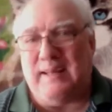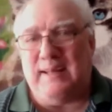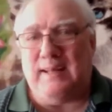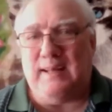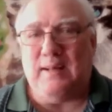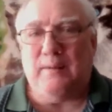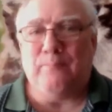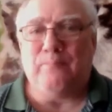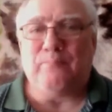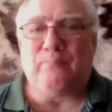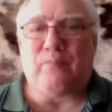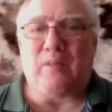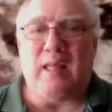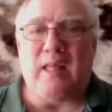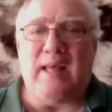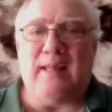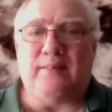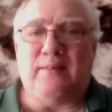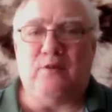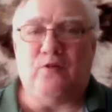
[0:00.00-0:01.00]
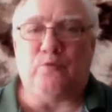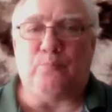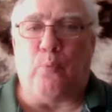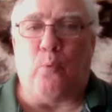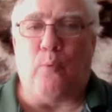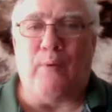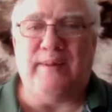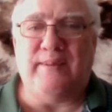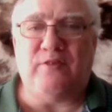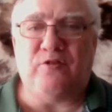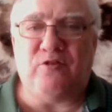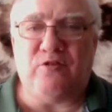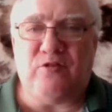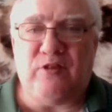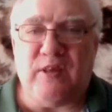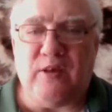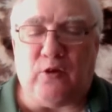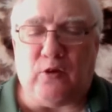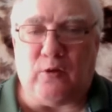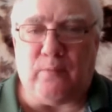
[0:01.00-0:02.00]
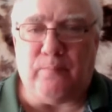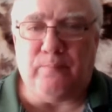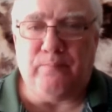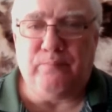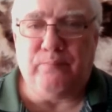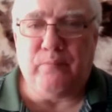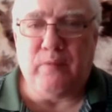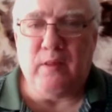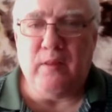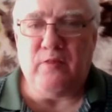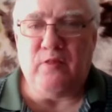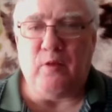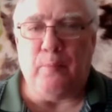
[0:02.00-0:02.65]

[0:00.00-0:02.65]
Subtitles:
be at this point still,